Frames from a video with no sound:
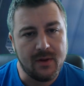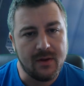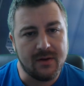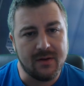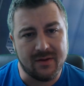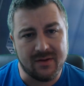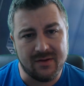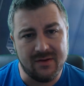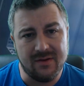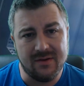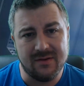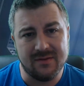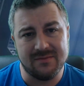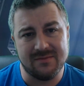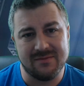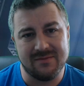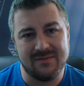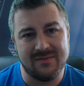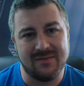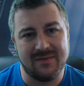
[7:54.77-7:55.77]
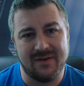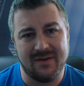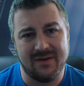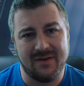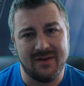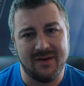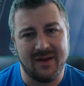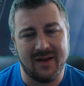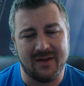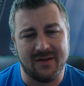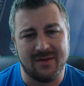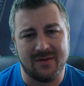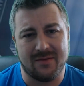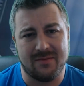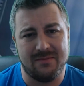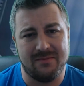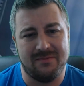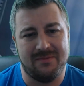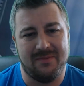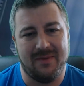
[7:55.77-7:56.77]
So it's
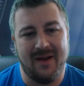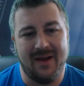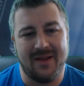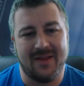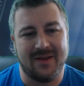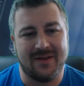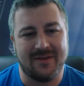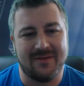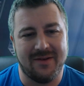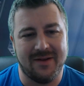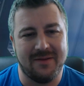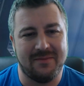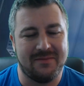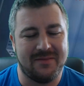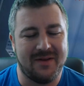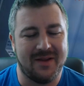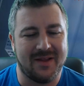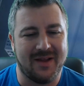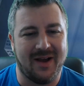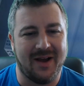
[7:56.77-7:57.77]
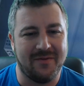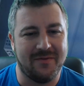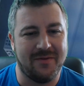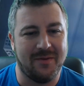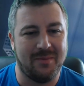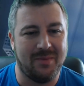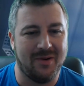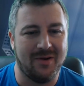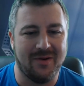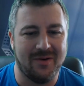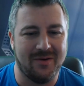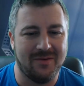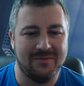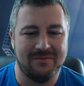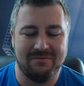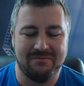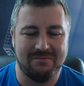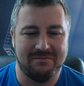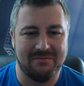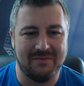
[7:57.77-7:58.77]
basically designed for Poe,
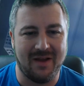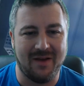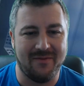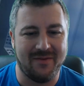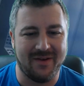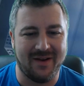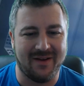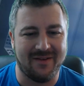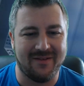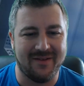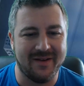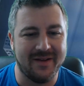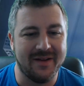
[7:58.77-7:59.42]
evidently.